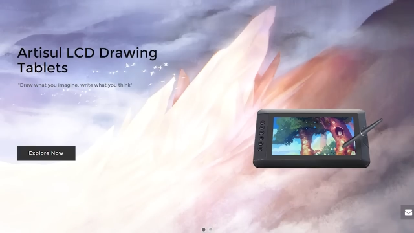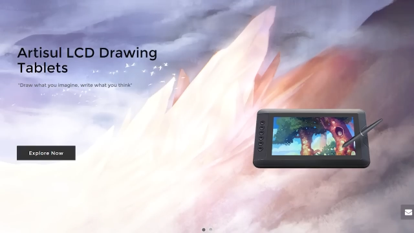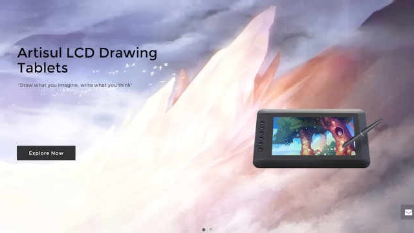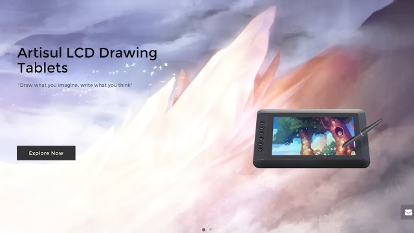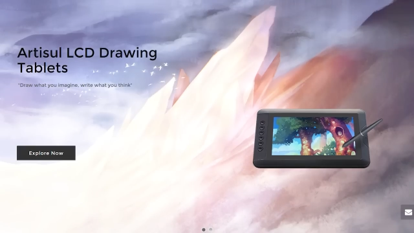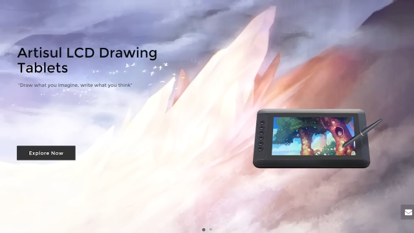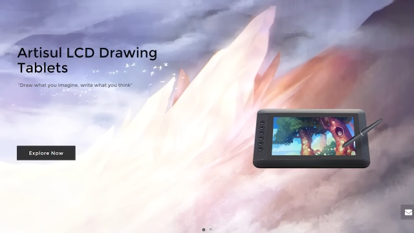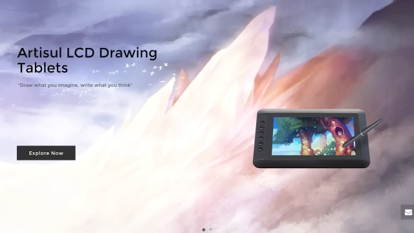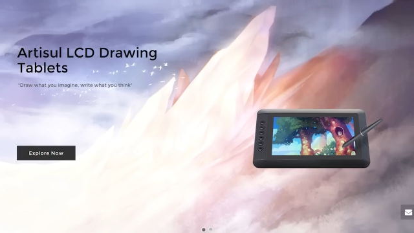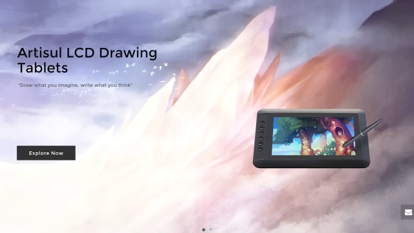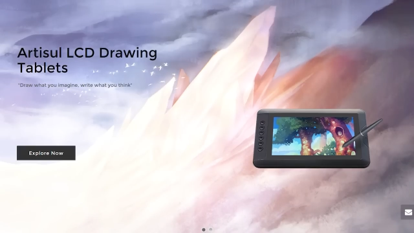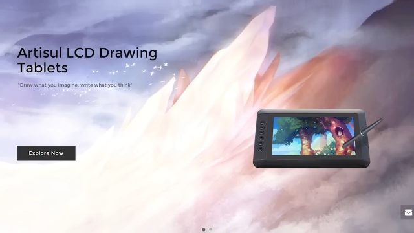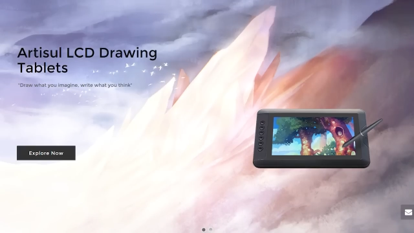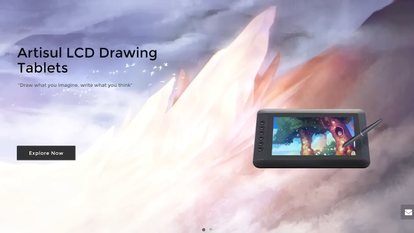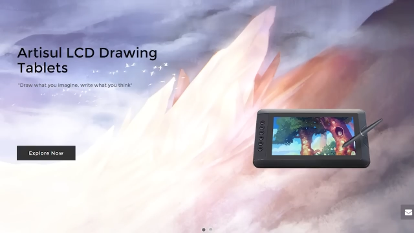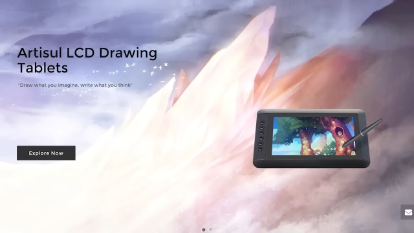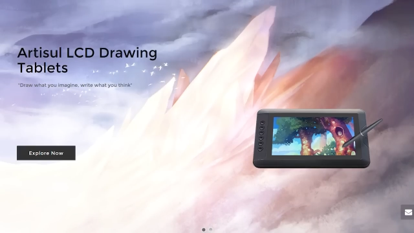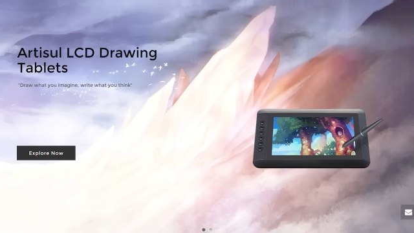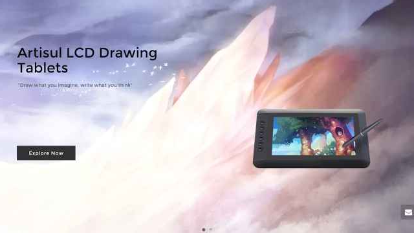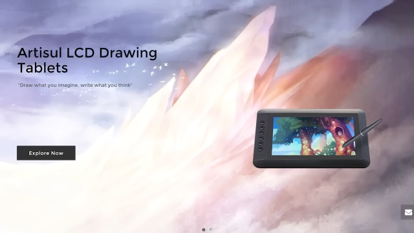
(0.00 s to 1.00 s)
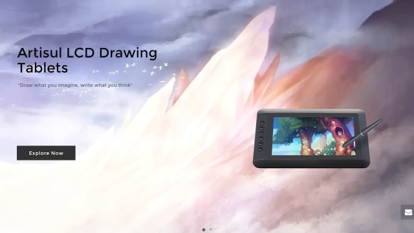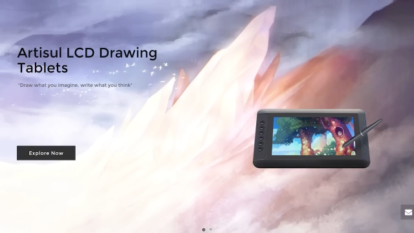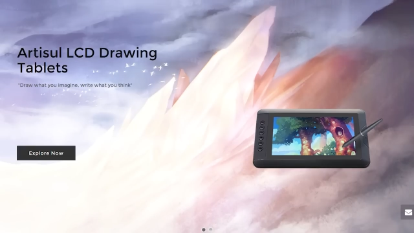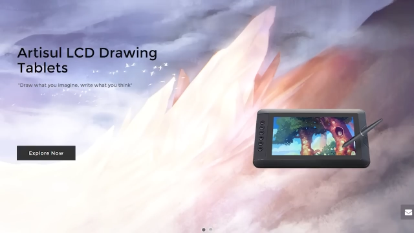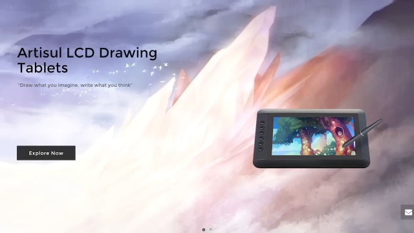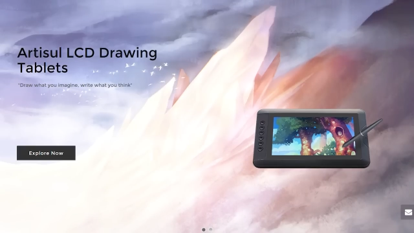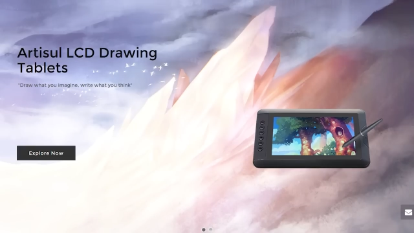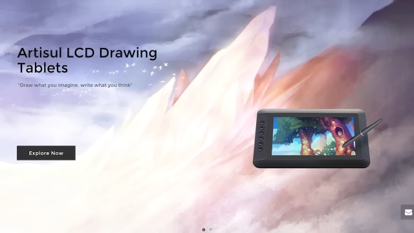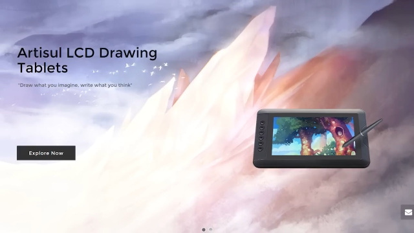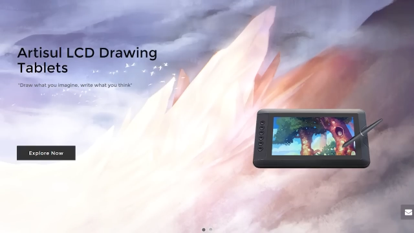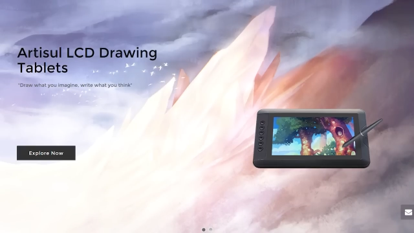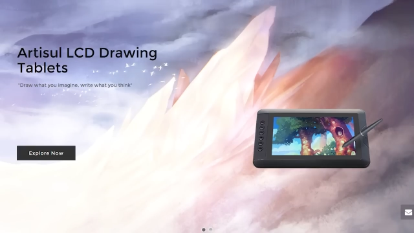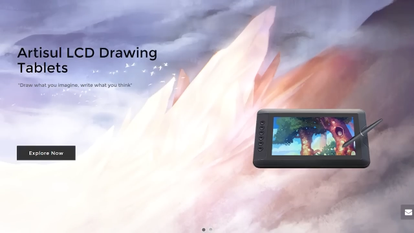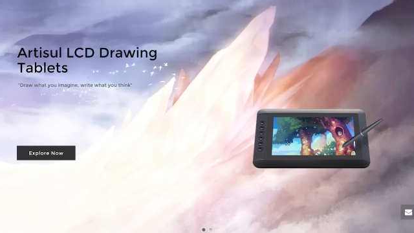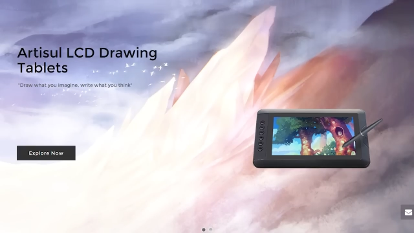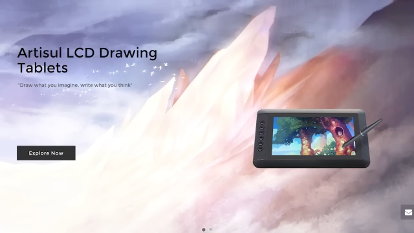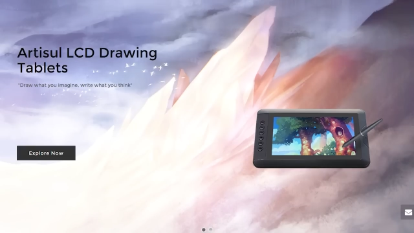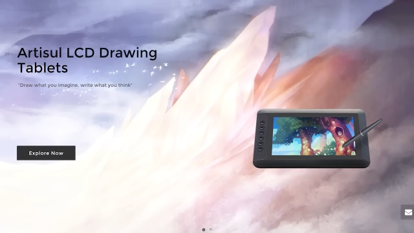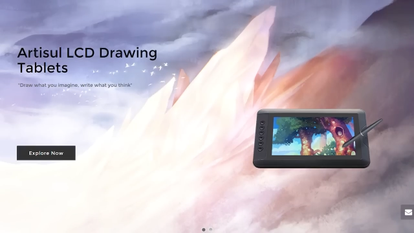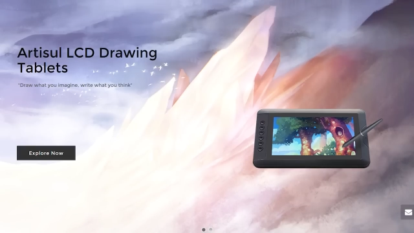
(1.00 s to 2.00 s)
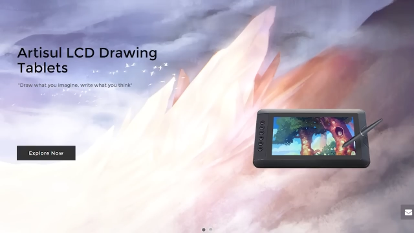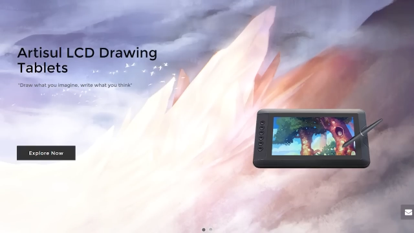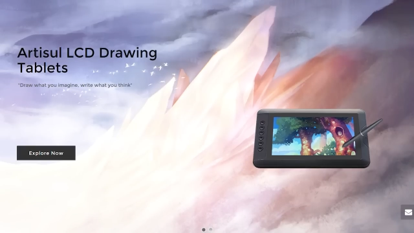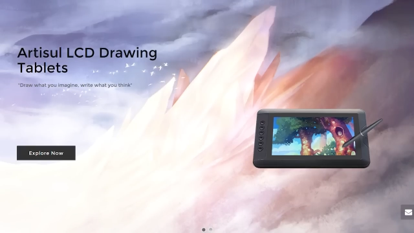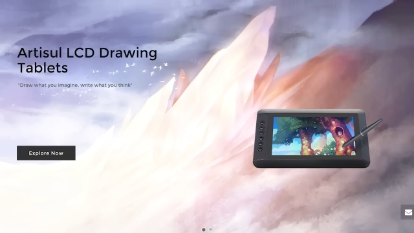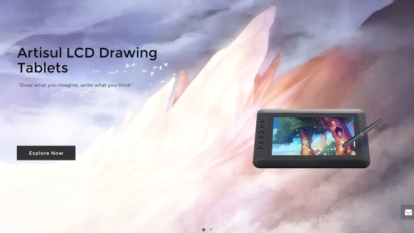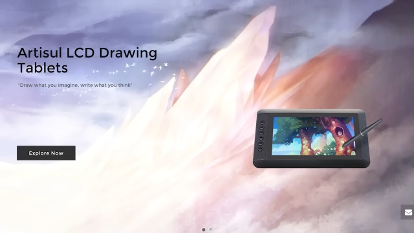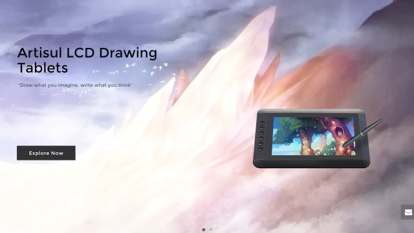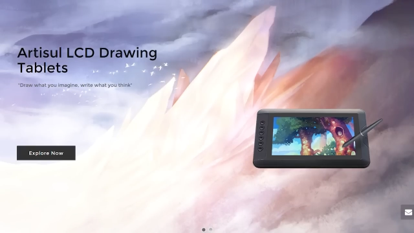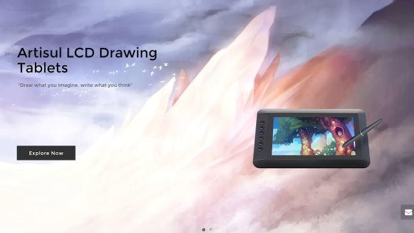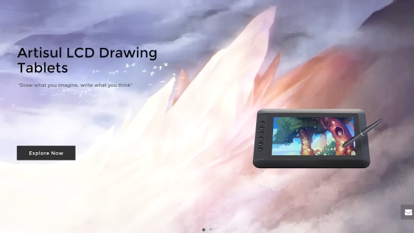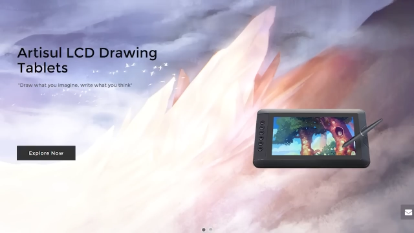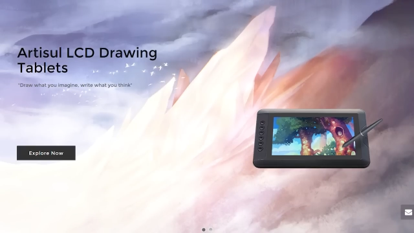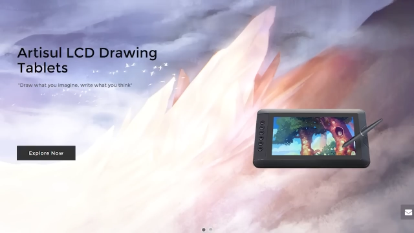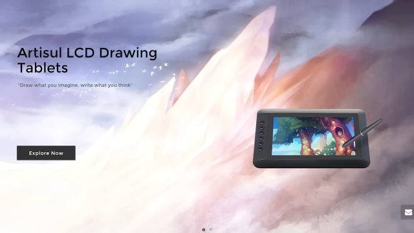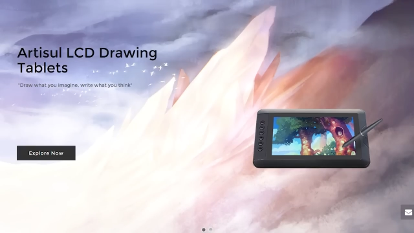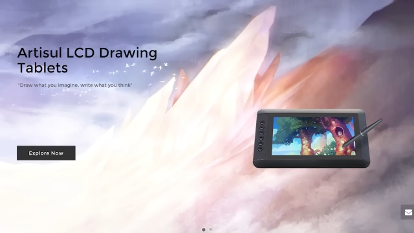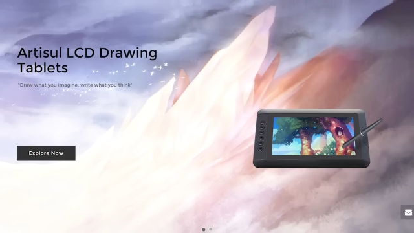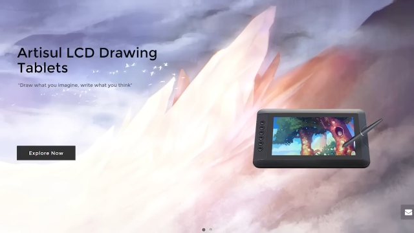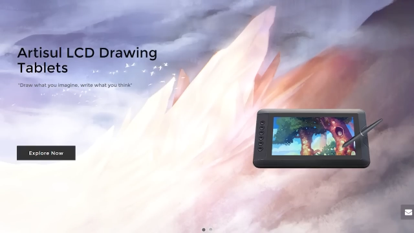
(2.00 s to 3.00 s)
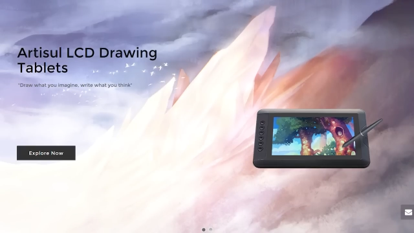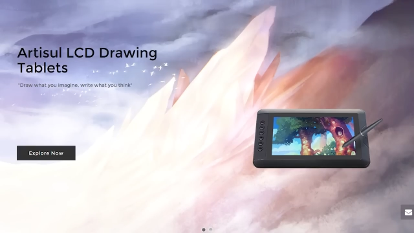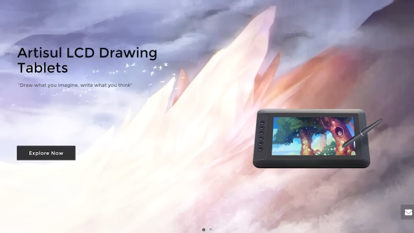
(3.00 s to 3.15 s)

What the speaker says: No face is visible, so there are no lips to read.